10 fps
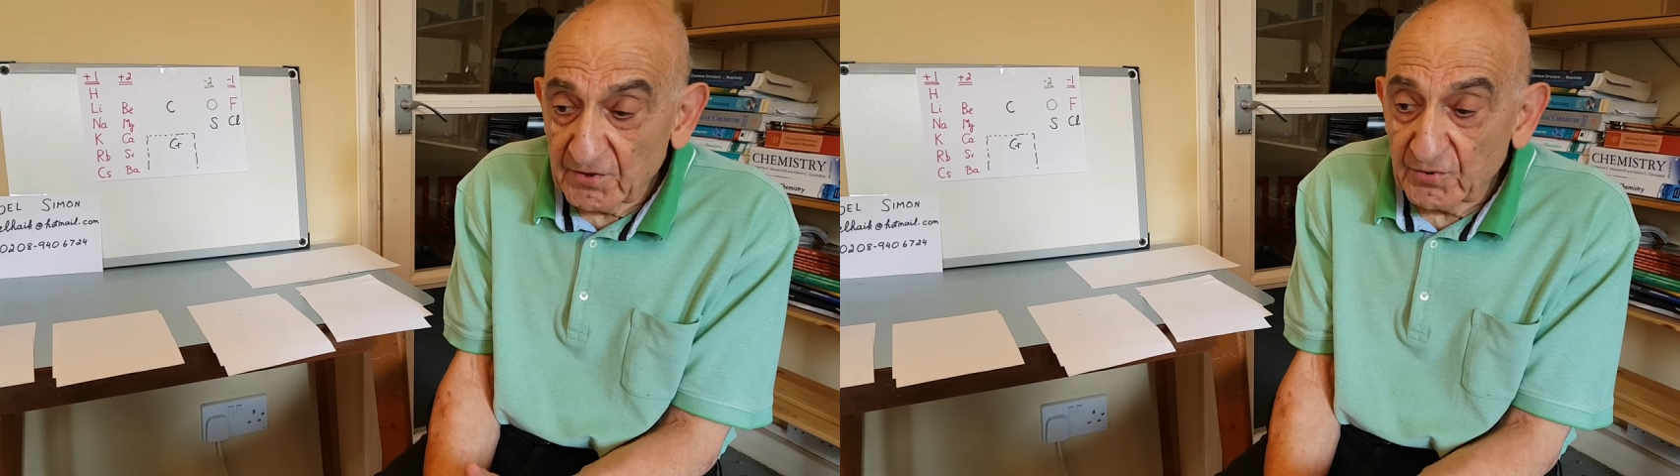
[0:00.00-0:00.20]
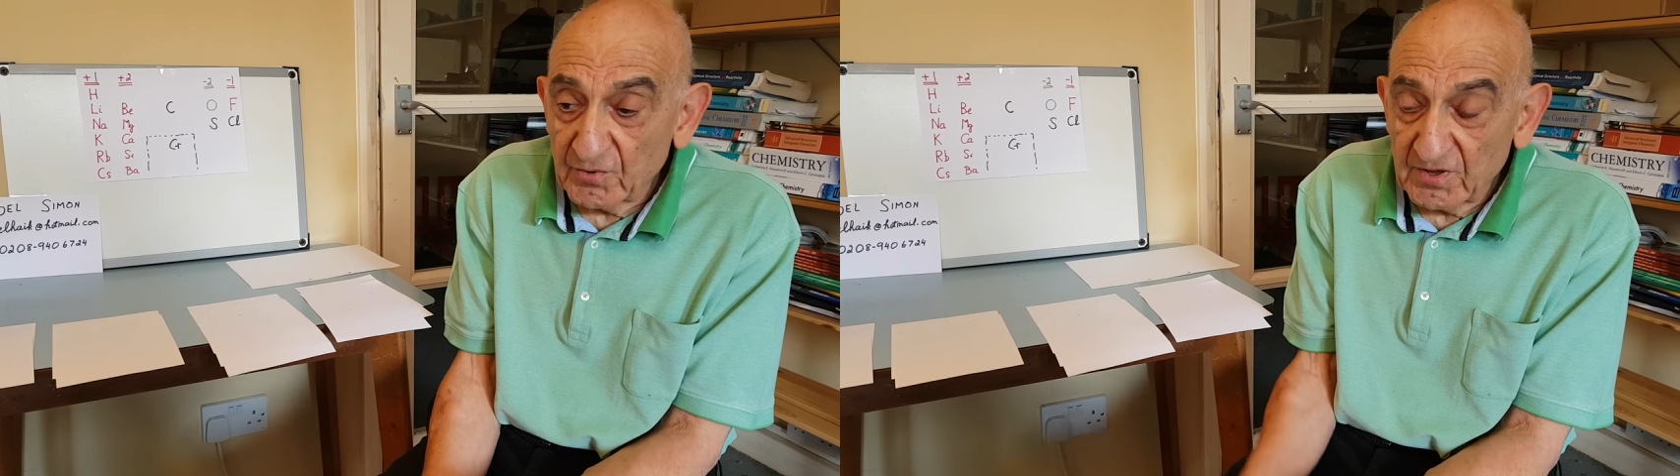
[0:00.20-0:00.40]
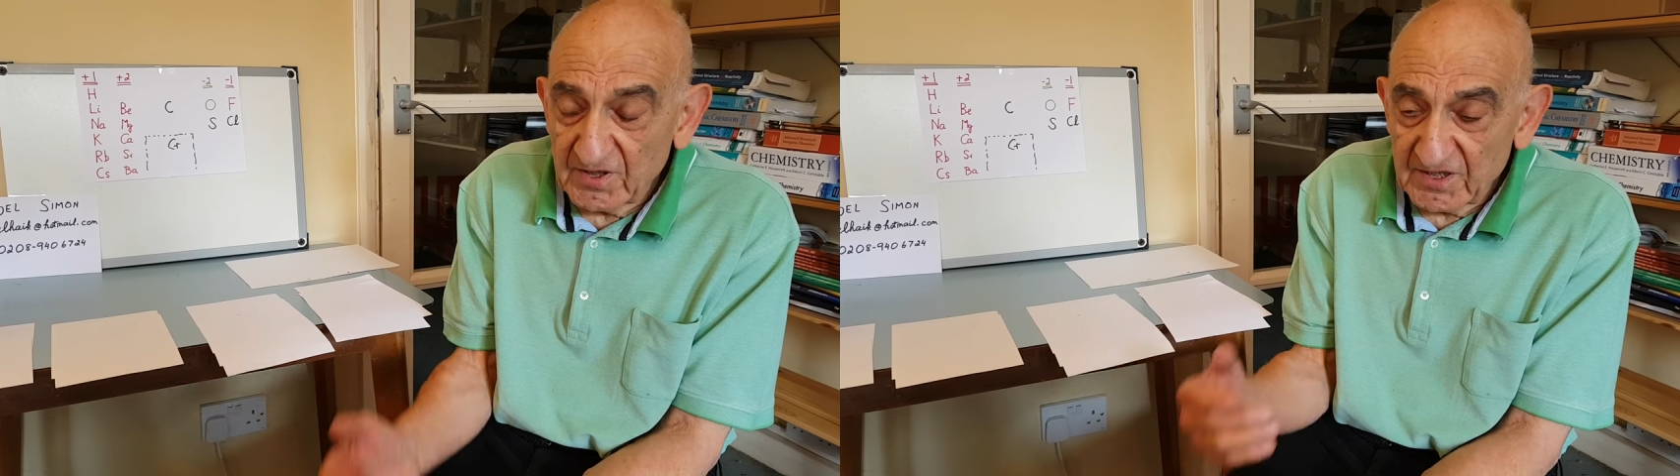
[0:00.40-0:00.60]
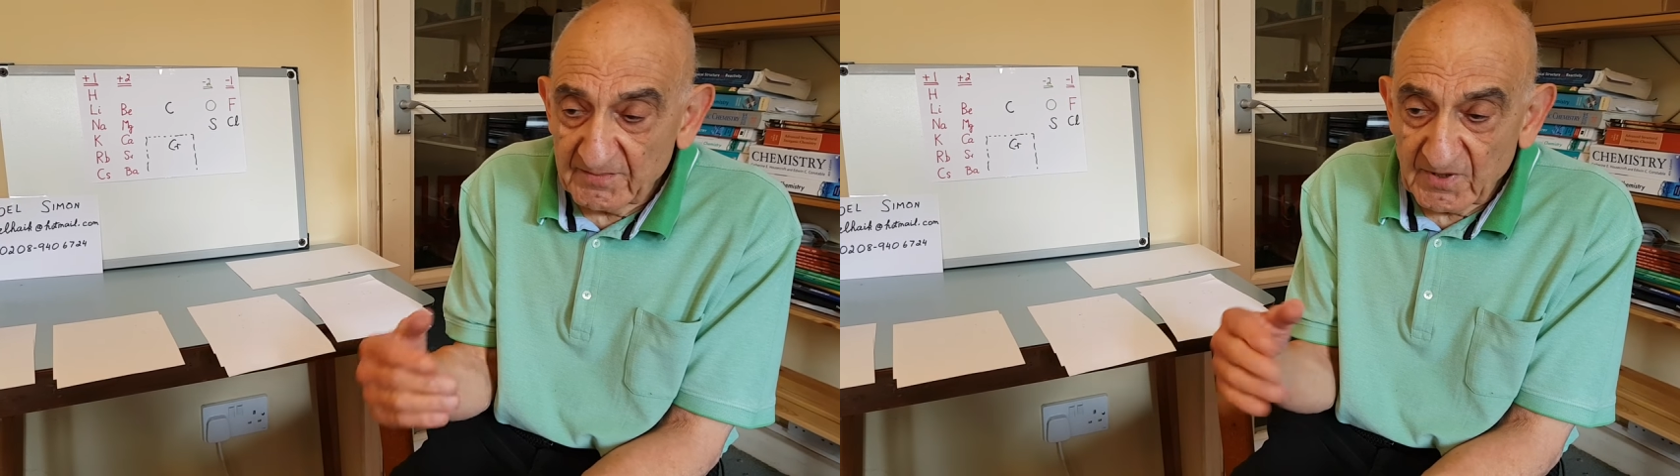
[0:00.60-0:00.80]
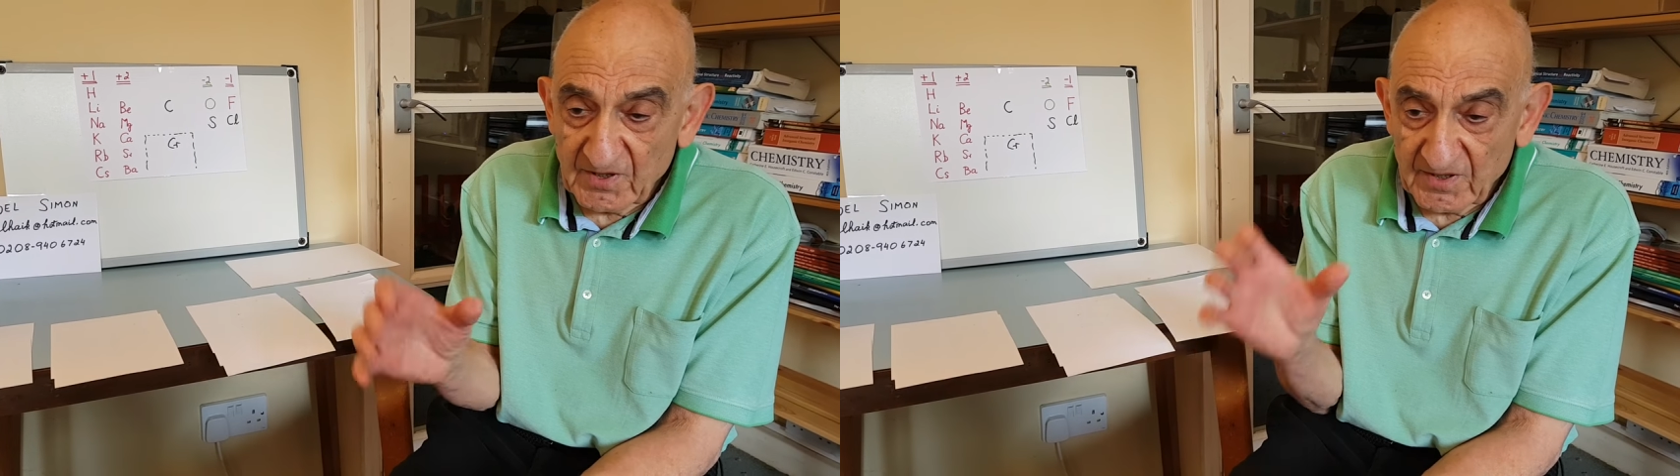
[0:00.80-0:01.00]
you learn
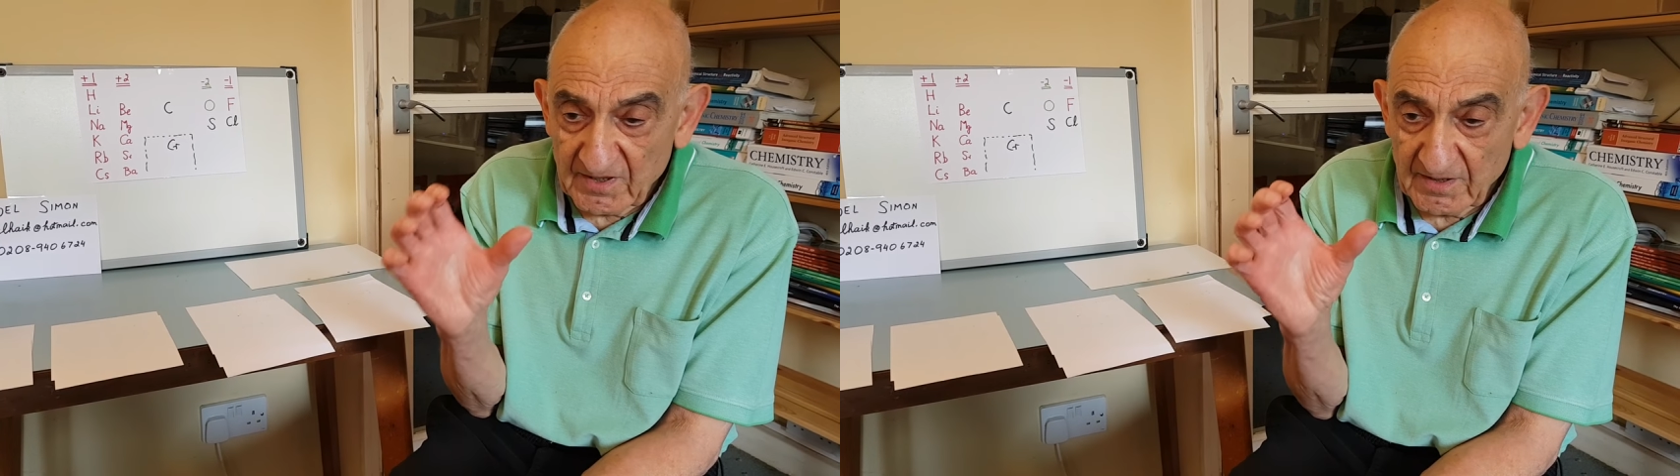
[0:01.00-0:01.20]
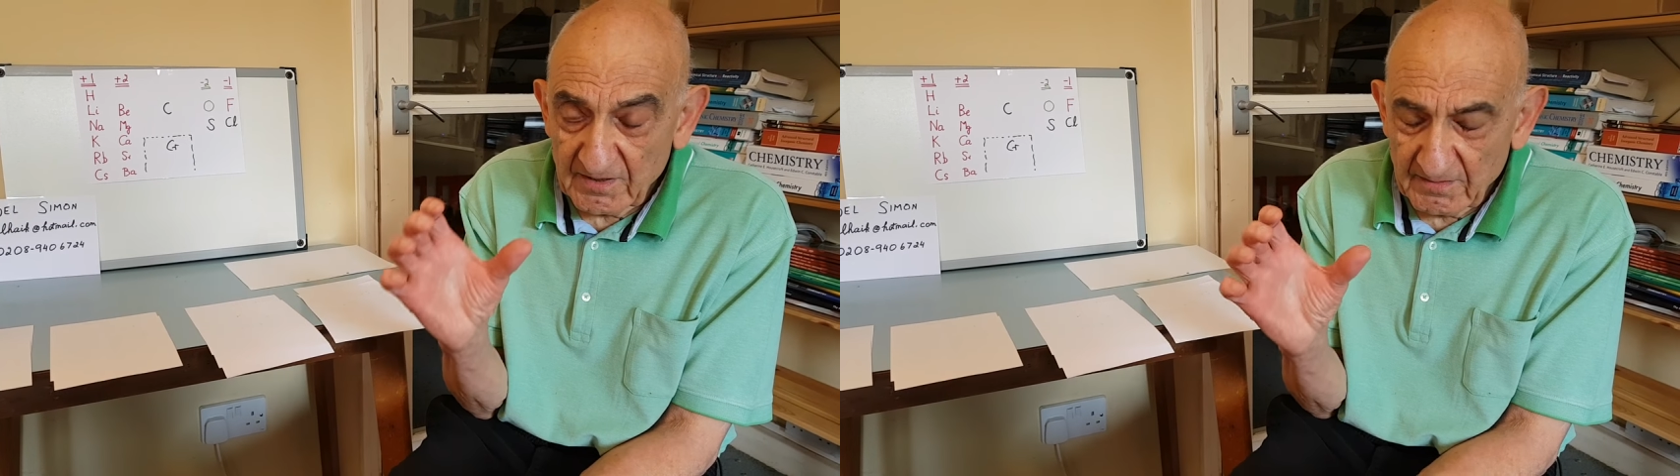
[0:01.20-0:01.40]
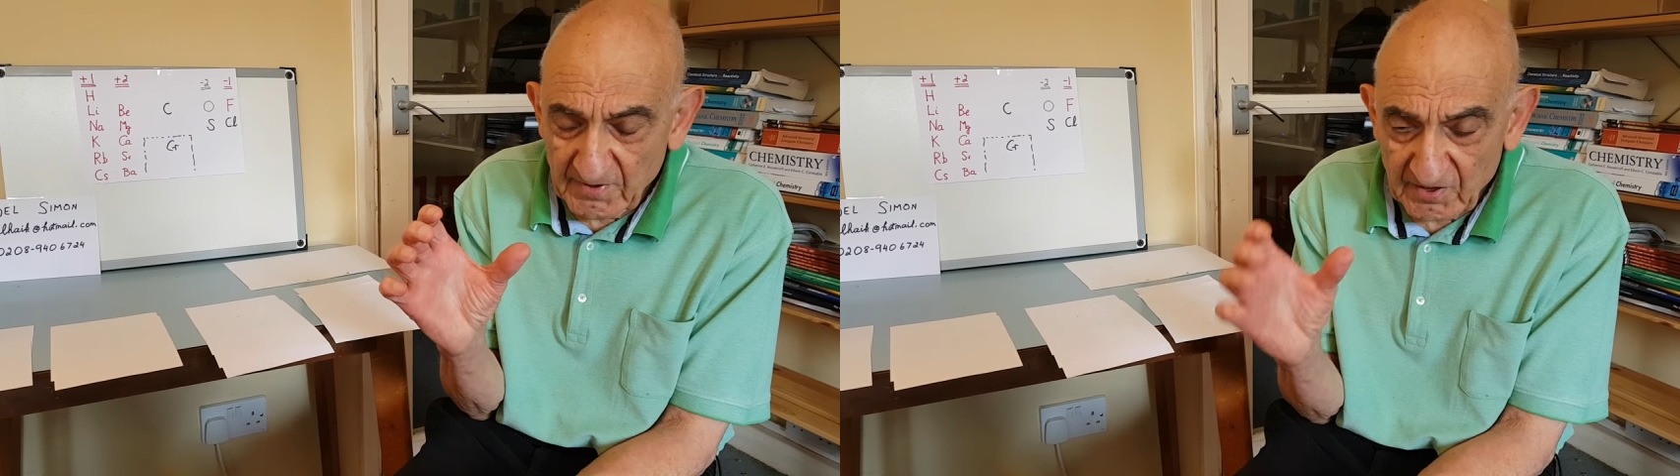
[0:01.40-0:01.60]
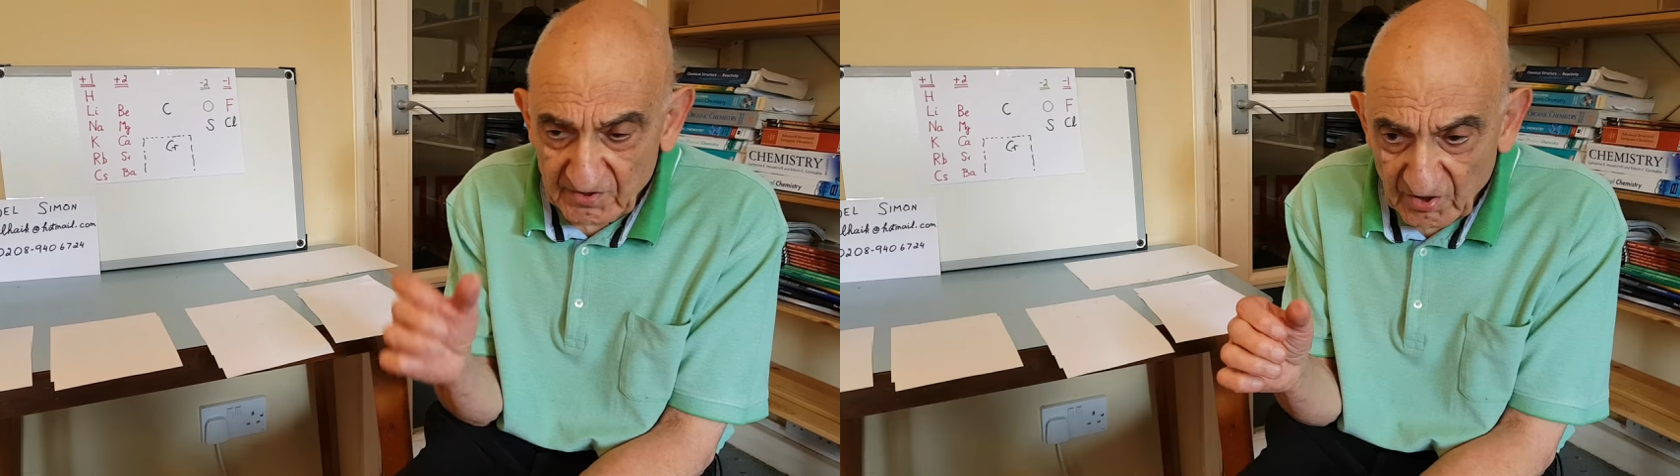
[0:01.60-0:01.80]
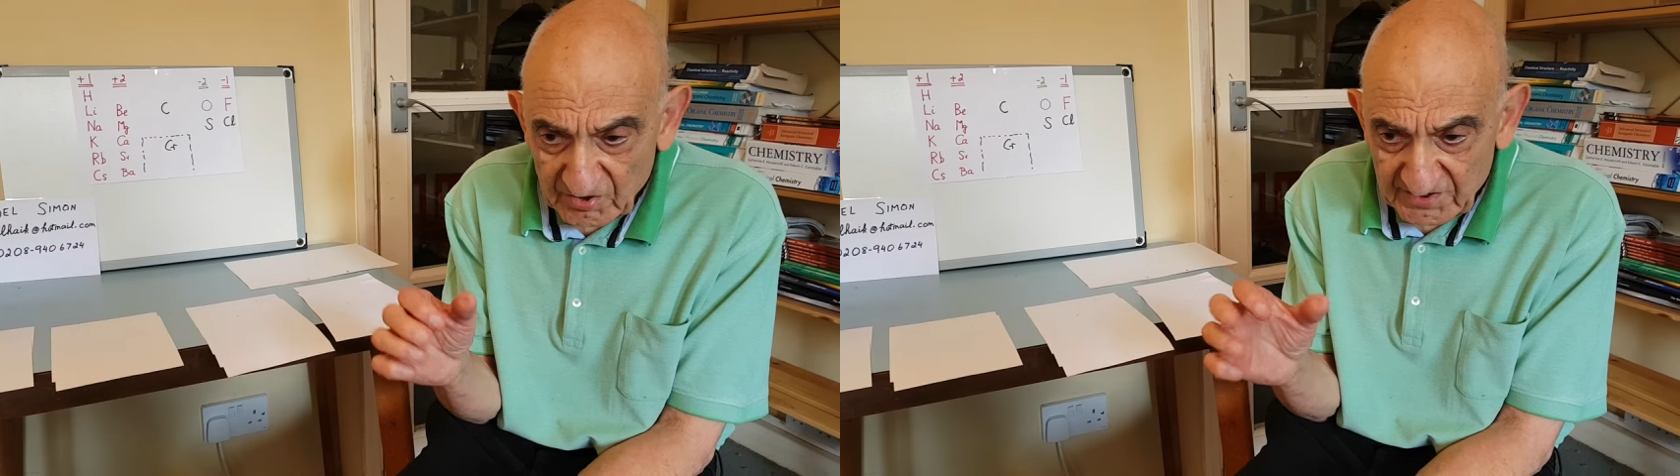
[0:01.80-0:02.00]
about
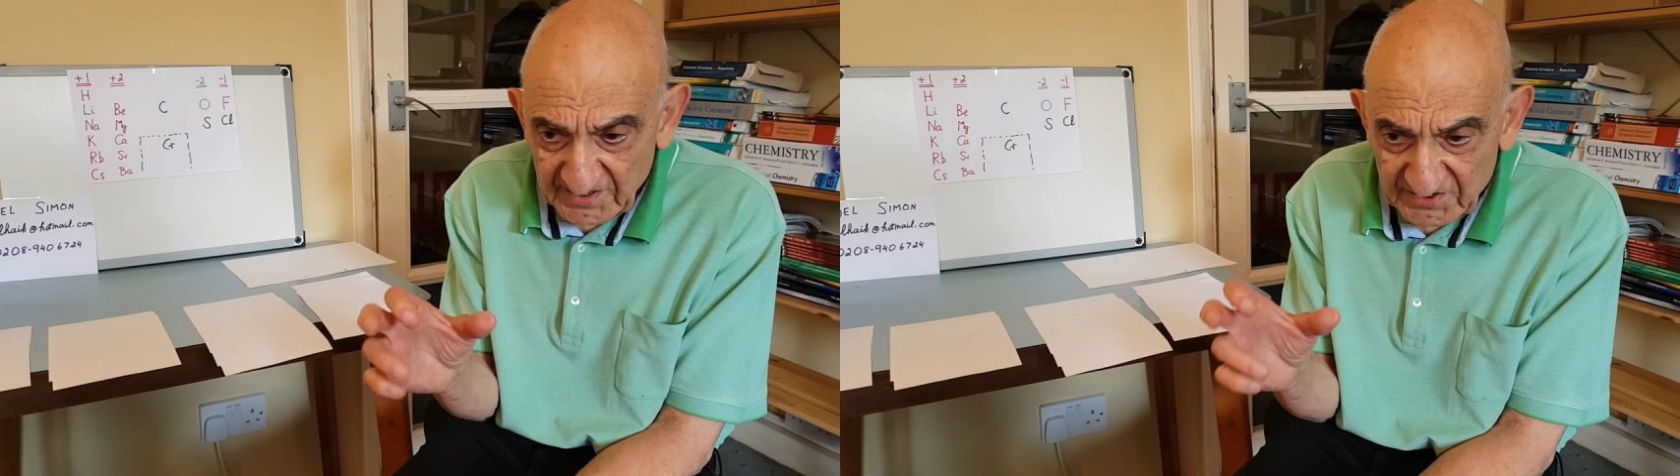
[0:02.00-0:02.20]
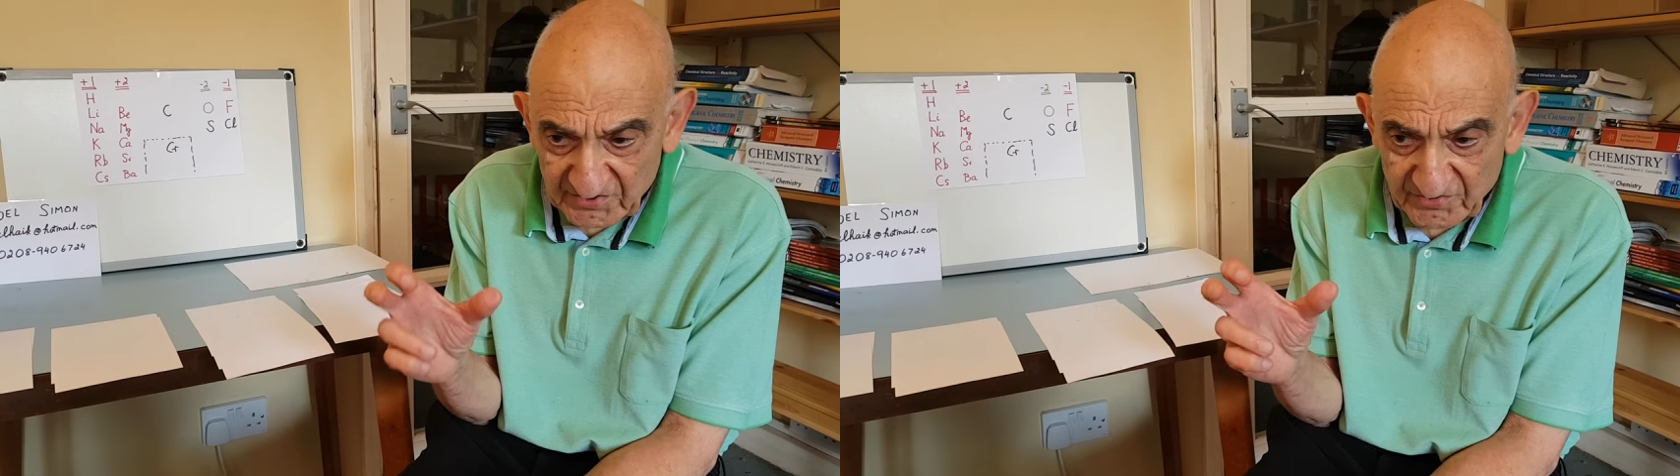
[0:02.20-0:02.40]
oxidation